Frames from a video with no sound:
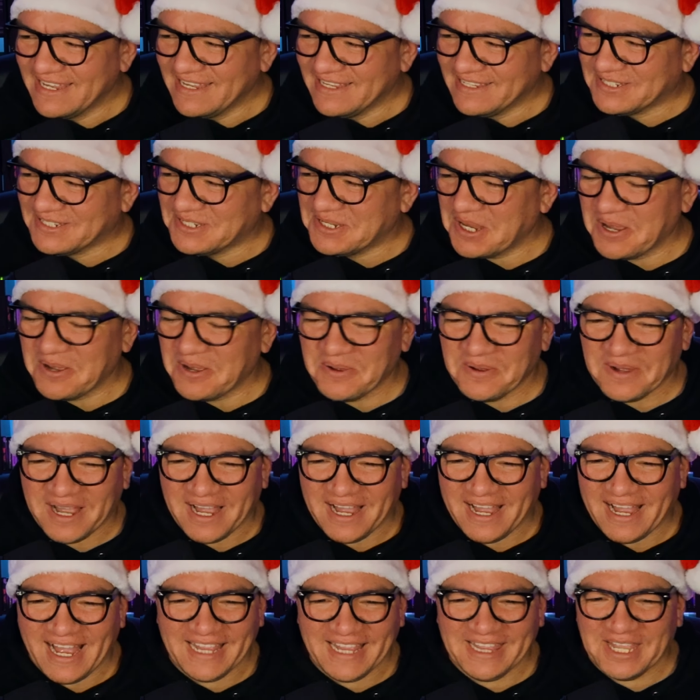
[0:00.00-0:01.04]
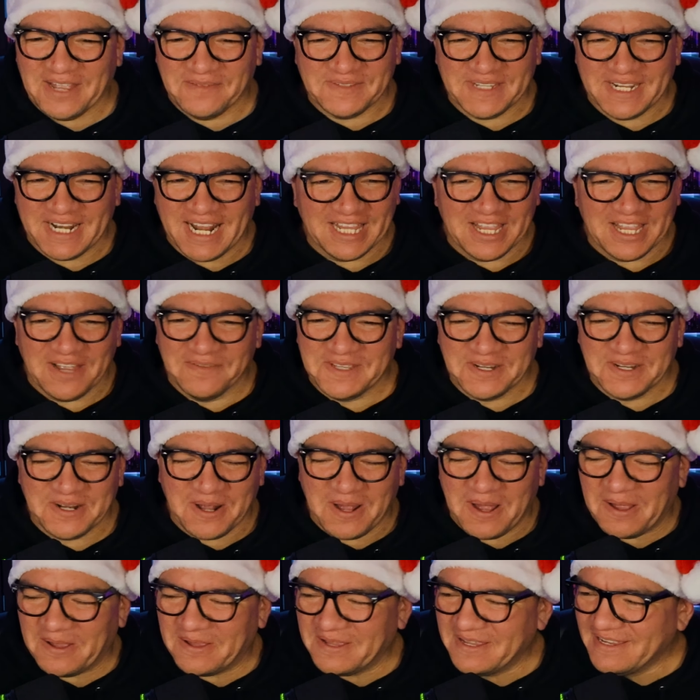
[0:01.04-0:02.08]
So I loved it. I loved it
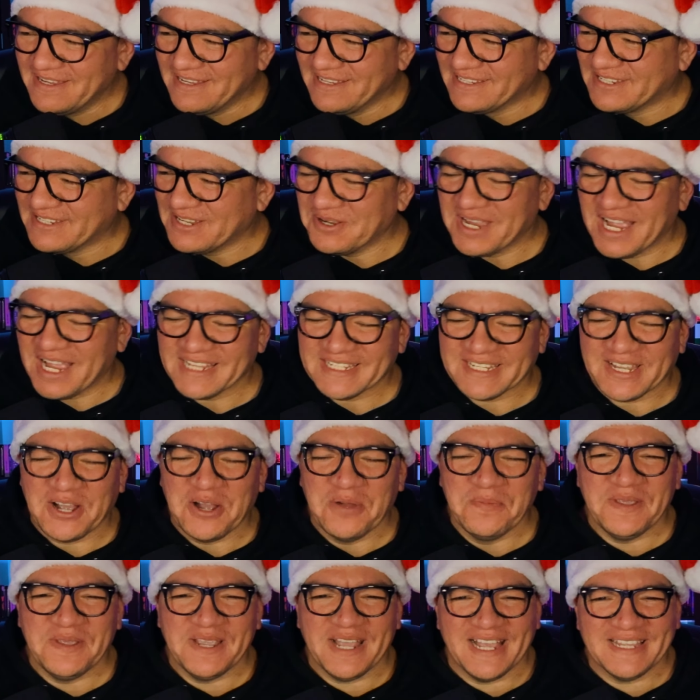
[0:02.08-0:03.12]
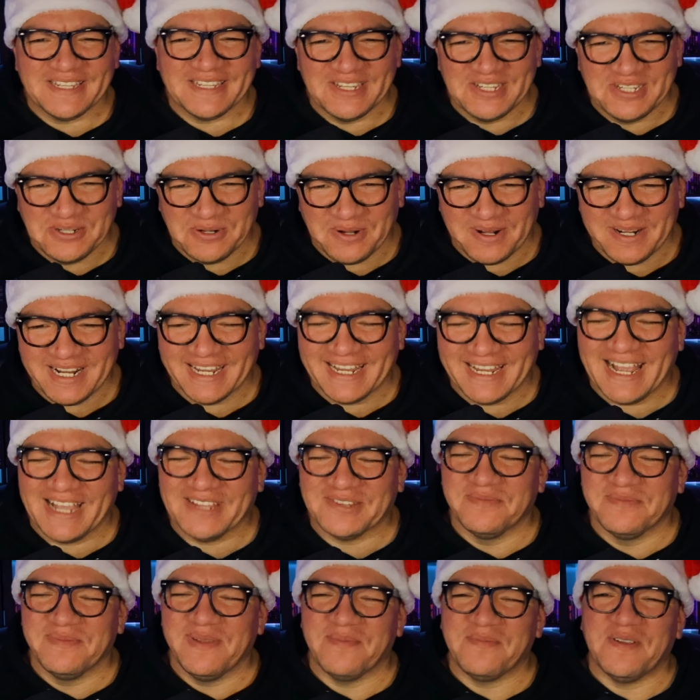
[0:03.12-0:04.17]
all. So guys, I hope you guys enjoyed it.
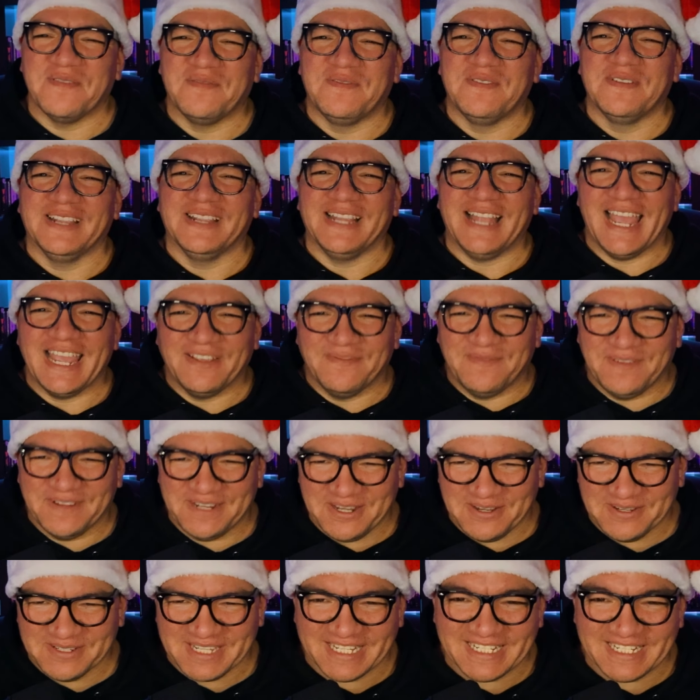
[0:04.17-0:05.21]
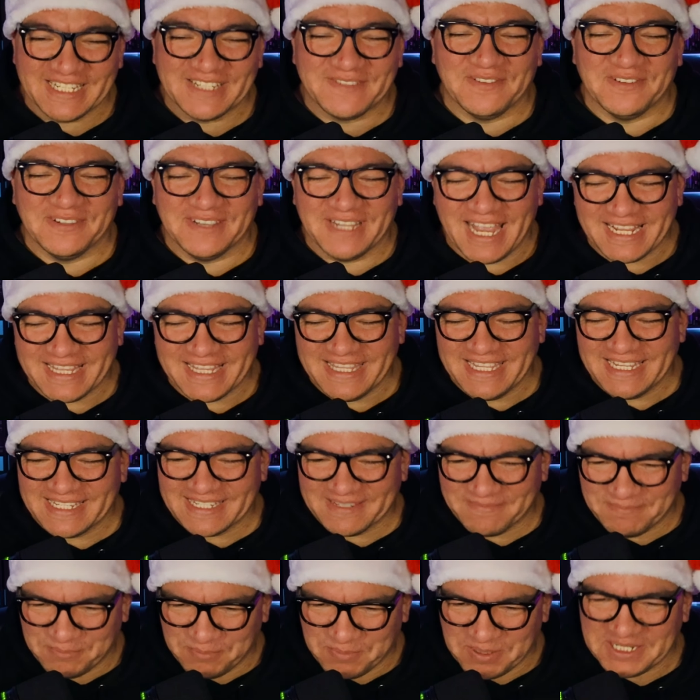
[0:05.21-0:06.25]
Guys, remember, if you like videos like this, if you like
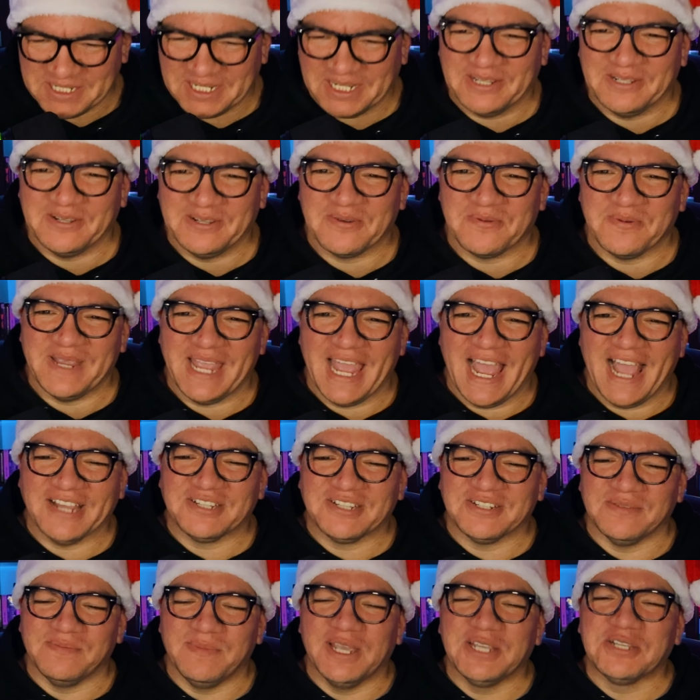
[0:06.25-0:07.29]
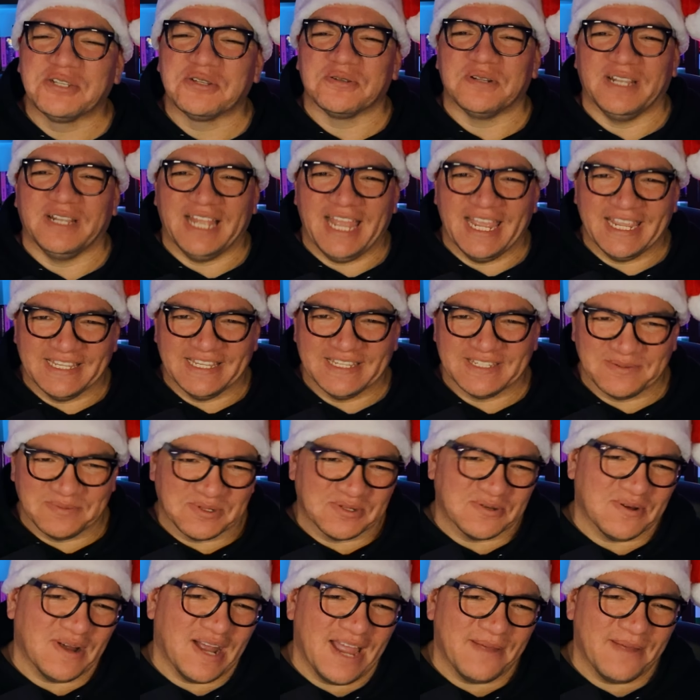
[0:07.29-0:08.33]
this particular reaction, make sure to like and
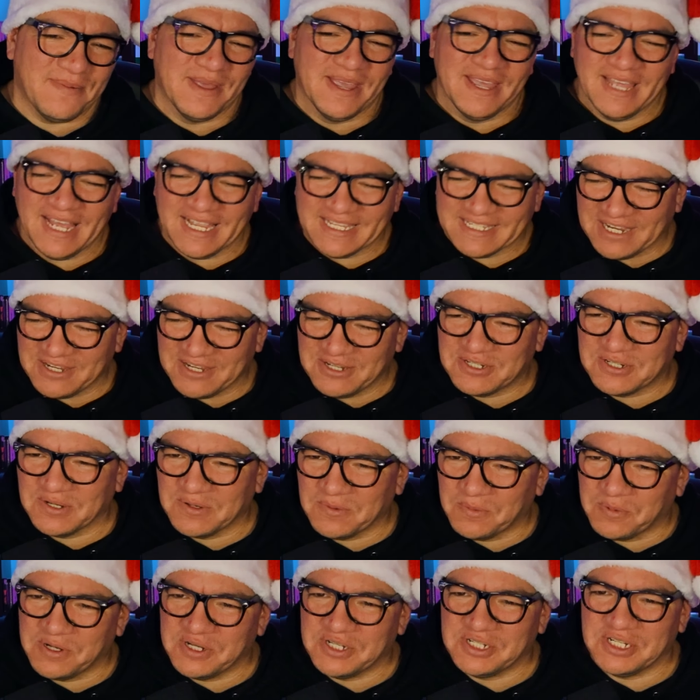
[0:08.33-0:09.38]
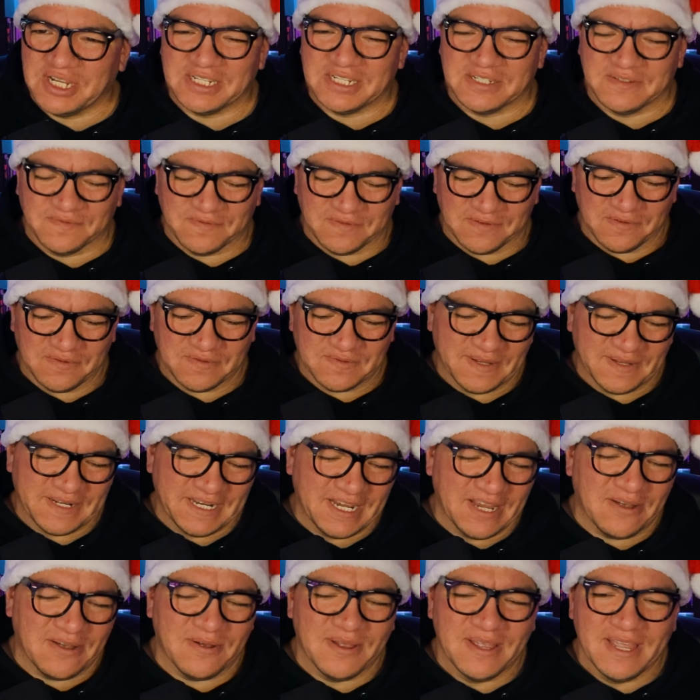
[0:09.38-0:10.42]
subscribe. That's how you show appreciation for this
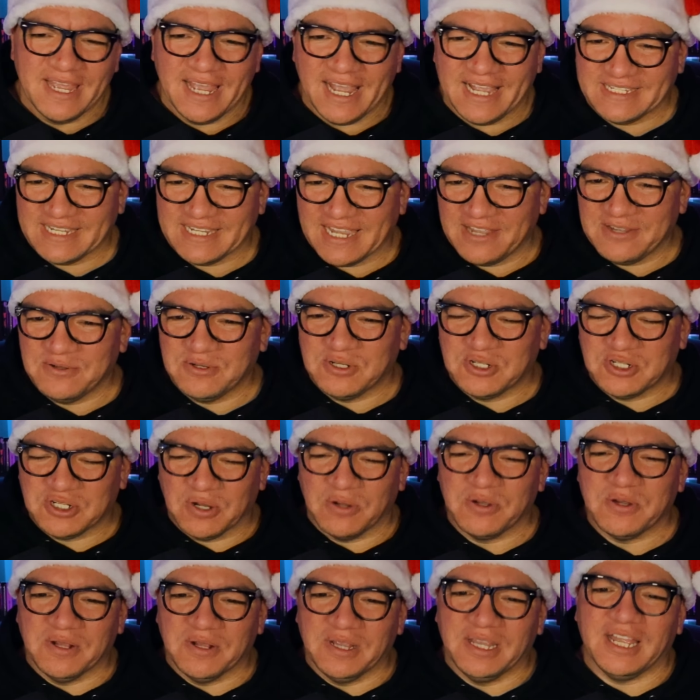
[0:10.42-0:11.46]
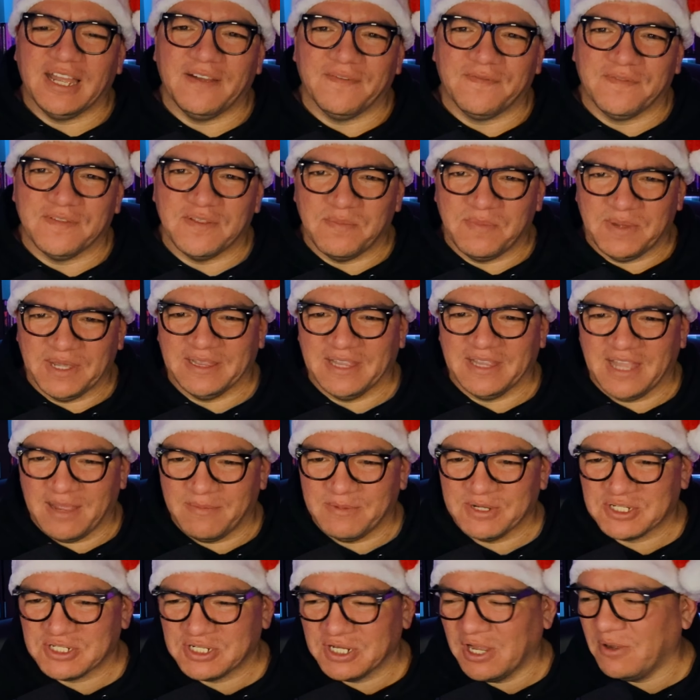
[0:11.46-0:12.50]
video. That's how you show your love for the Big
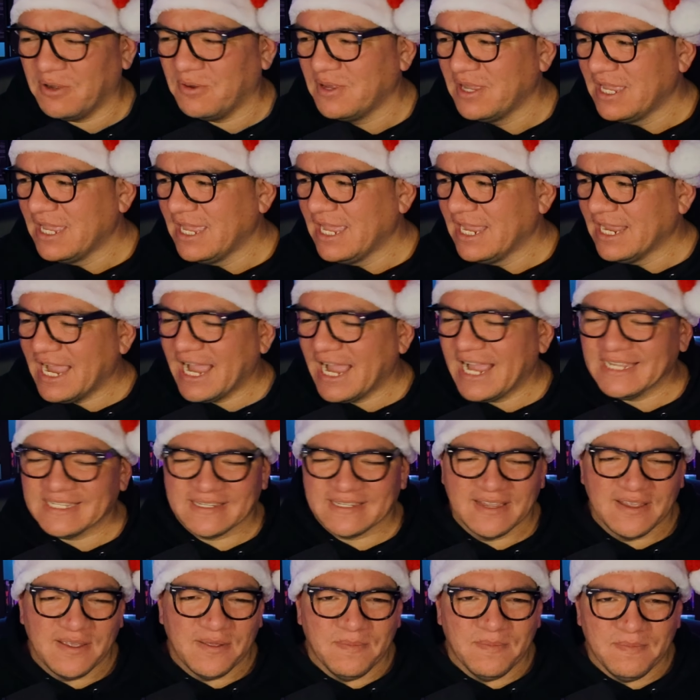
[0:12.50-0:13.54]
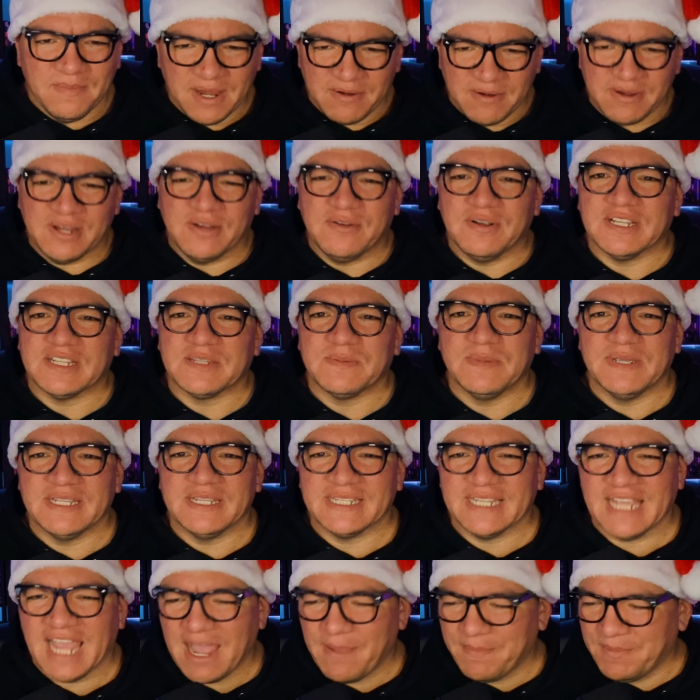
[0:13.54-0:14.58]
Llama Show. Guys, Merry Christmas,
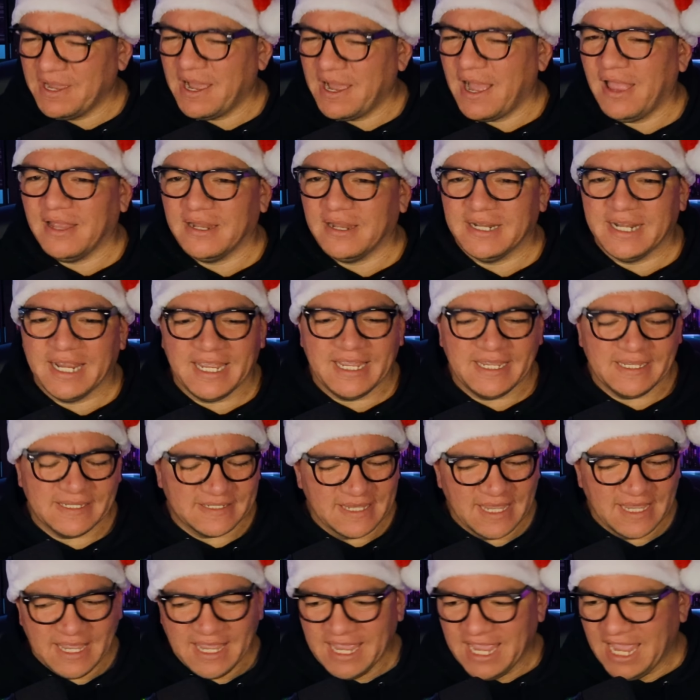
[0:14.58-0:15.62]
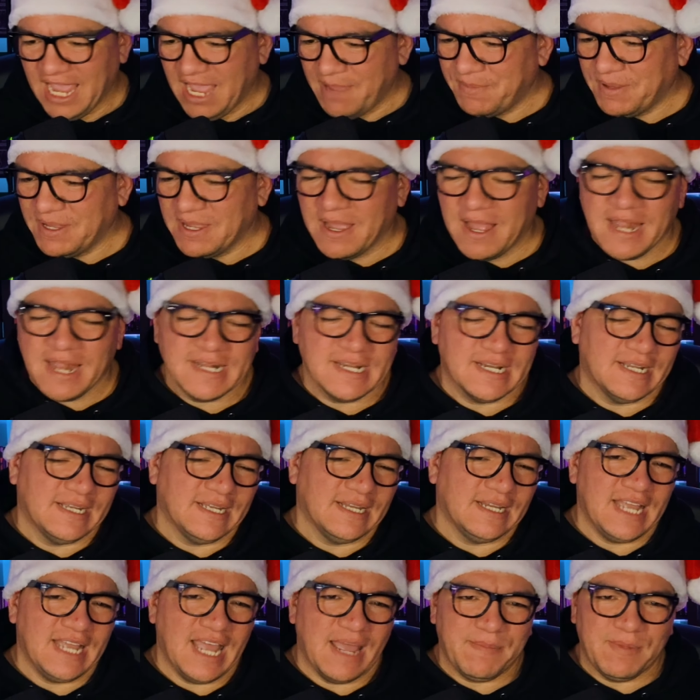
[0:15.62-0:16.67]
Happy Holidays, Happy
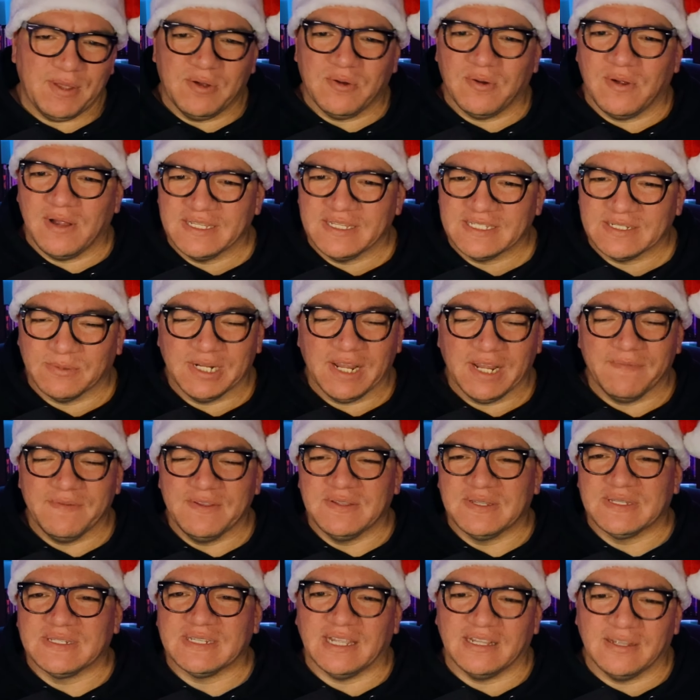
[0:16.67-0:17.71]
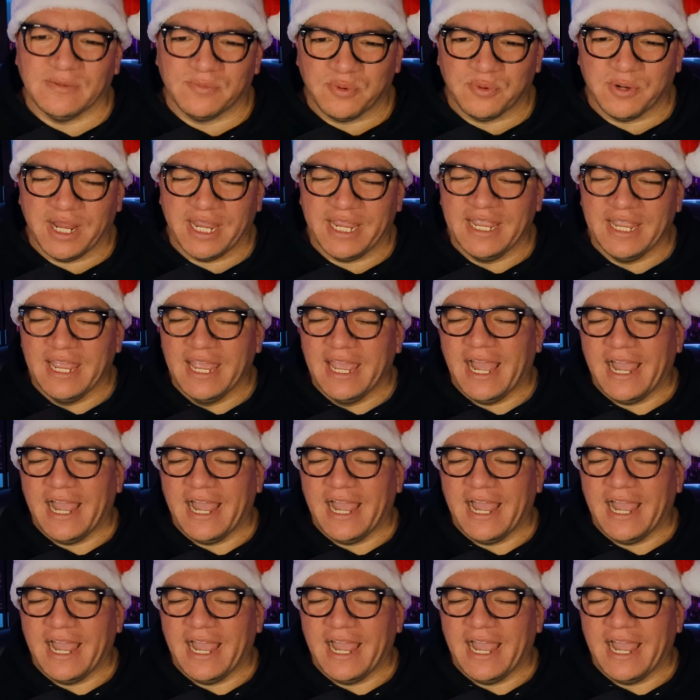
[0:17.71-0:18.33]
Hanukkah, Happy Kwanzaa, whatever you celebrate.